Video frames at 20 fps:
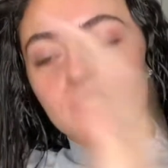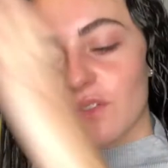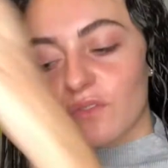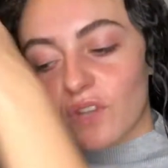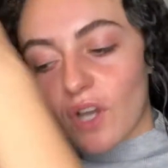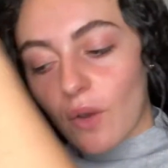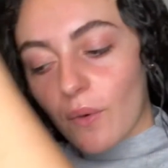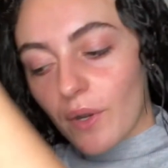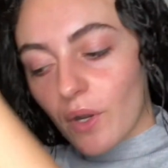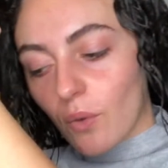of
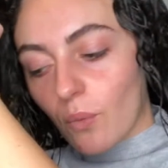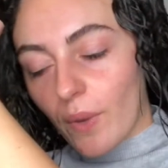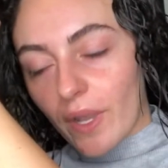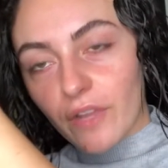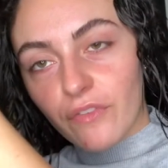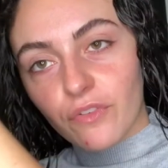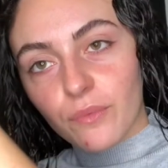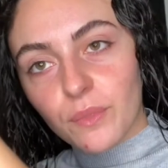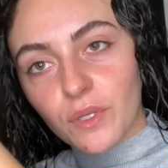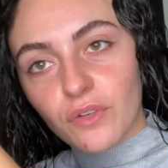going away
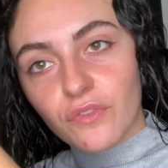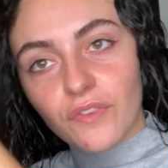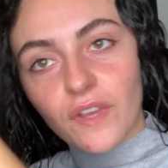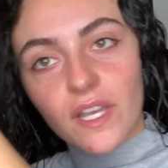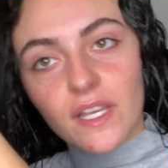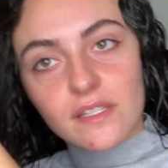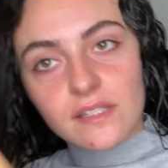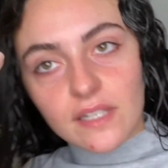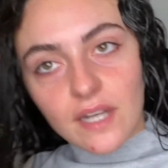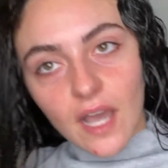from your
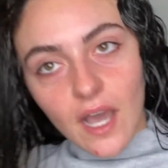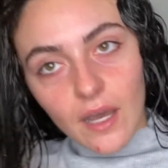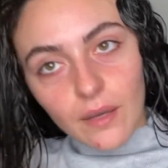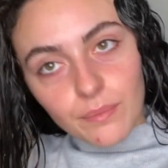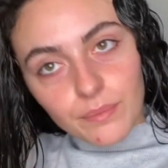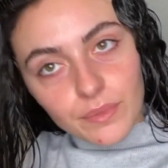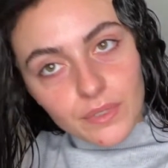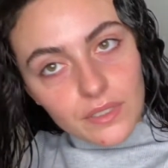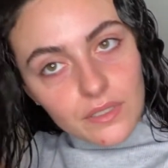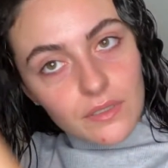face and
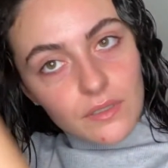up.